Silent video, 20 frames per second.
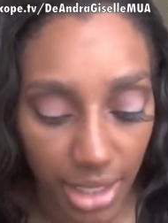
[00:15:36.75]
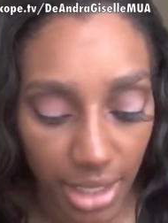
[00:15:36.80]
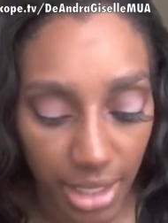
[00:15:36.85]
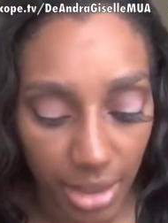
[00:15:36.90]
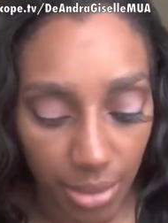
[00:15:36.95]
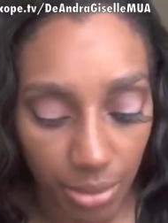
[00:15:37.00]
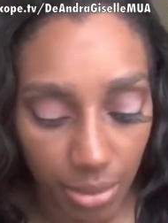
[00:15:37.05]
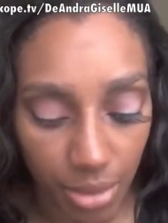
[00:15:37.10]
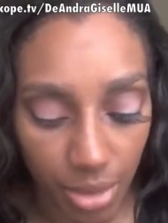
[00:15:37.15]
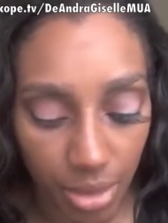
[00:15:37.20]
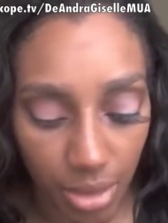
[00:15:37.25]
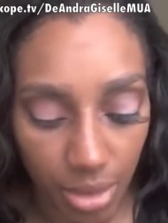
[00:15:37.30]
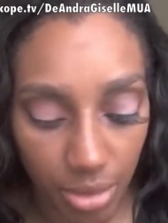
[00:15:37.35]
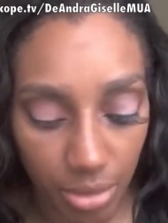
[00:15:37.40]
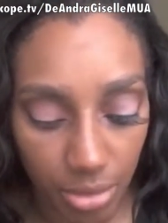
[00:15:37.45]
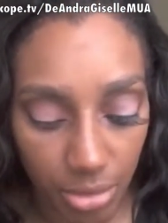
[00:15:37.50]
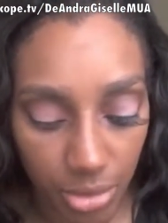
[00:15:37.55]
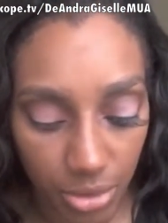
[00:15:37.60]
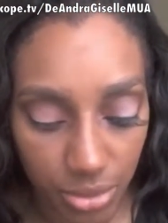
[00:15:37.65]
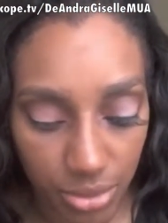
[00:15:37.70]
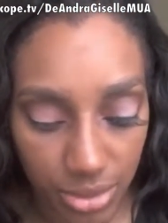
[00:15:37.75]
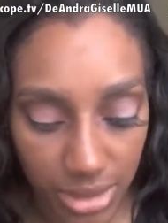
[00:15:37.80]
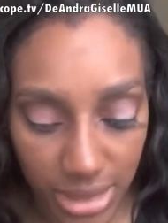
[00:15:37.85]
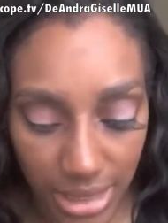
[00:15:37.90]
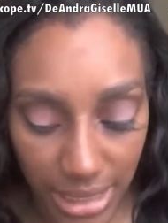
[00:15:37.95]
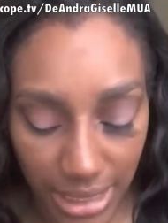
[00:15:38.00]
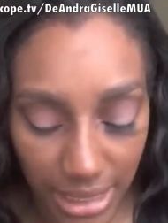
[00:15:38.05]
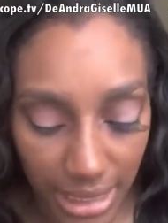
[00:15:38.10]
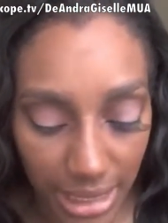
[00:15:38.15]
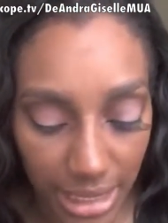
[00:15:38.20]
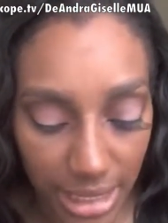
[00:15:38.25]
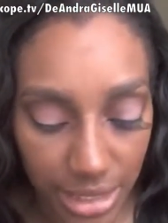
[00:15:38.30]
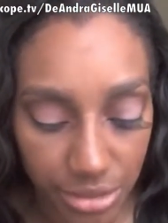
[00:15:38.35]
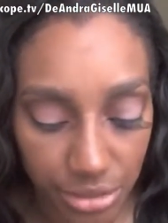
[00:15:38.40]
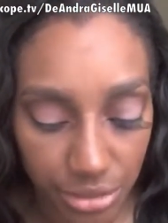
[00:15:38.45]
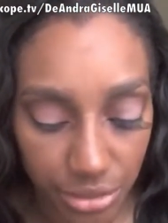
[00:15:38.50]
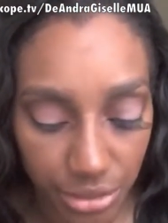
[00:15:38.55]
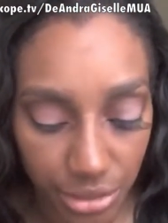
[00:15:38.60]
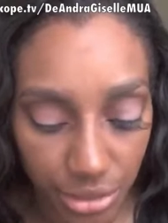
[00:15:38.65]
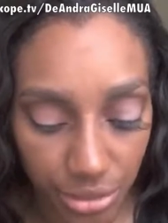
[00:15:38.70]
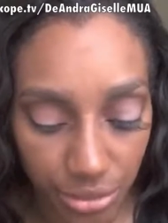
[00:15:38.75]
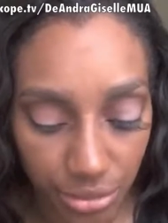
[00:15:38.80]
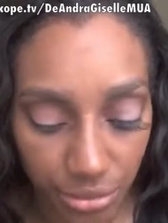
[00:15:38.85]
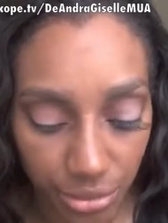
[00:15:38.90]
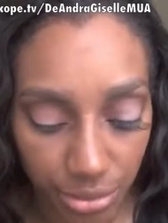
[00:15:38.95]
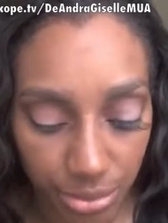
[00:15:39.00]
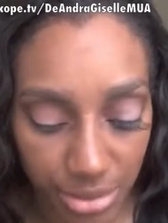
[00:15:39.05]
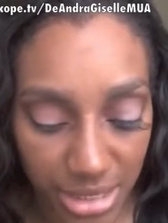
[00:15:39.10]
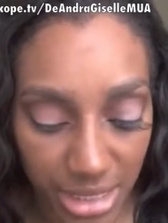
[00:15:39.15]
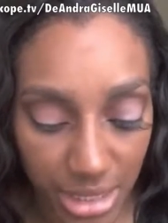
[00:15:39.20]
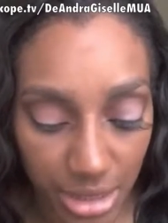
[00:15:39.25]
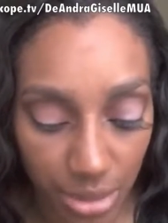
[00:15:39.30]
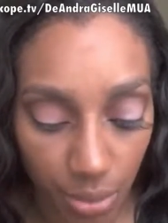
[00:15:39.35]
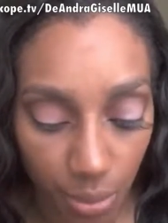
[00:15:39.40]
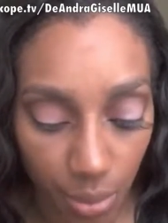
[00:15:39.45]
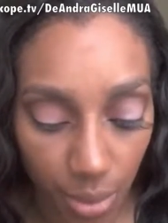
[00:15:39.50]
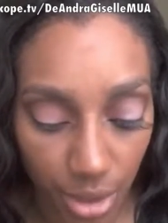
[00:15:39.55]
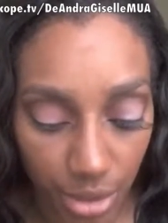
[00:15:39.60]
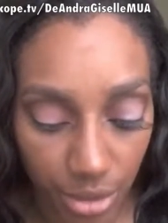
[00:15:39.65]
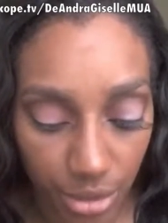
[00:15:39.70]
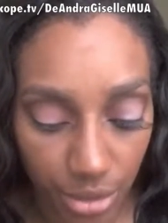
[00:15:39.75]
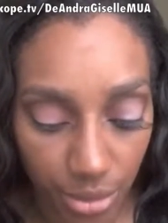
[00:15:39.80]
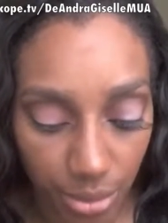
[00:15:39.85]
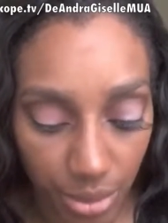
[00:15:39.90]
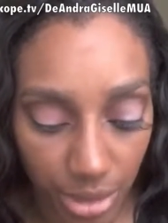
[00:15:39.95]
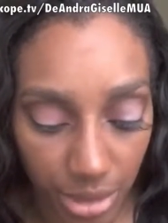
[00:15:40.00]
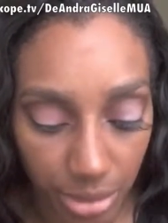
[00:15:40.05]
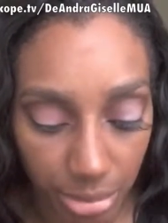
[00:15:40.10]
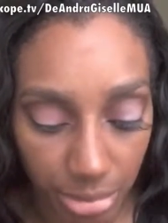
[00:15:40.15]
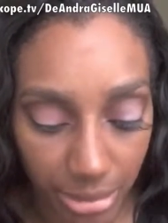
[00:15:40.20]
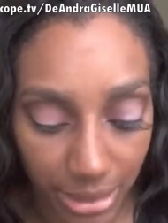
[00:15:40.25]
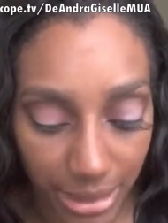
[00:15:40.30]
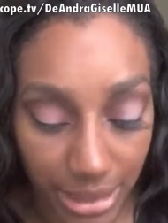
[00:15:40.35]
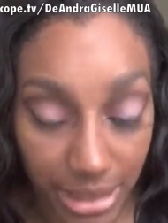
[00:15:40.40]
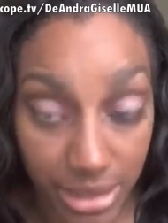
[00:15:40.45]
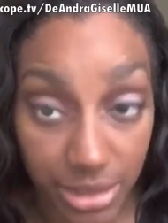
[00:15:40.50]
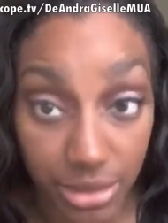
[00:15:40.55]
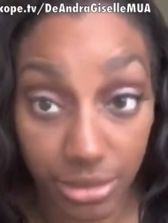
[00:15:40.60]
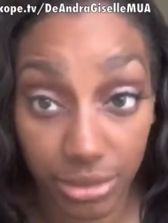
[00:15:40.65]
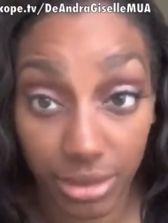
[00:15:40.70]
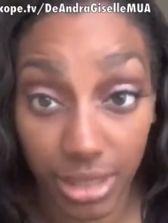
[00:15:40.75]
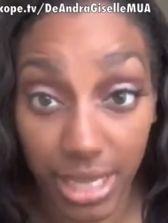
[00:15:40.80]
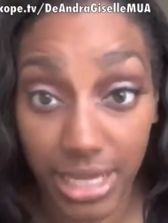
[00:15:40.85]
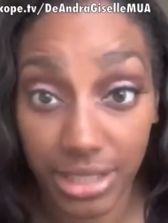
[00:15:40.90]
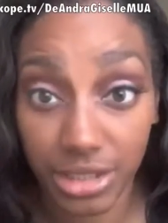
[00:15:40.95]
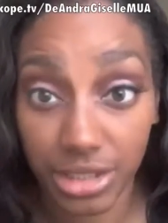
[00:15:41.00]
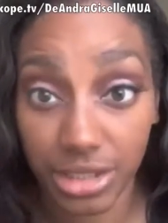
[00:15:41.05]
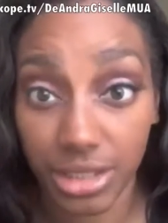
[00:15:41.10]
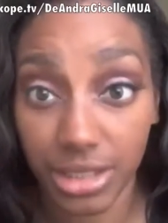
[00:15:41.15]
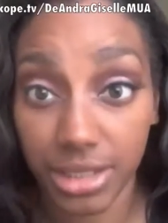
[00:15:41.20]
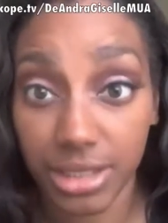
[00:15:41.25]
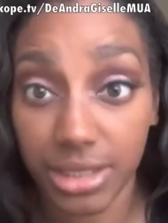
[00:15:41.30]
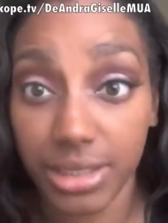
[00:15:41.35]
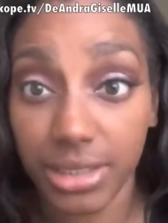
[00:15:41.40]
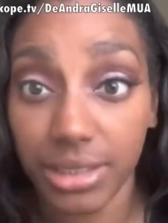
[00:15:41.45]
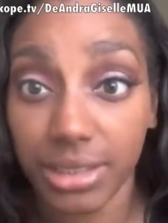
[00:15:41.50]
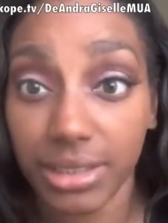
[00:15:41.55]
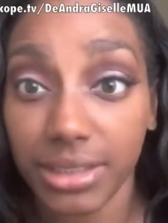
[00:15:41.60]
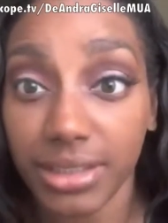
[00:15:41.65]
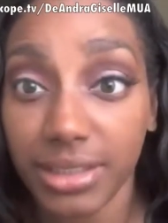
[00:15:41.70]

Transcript: it will almost like hinder you from seeing where you want to place your lashes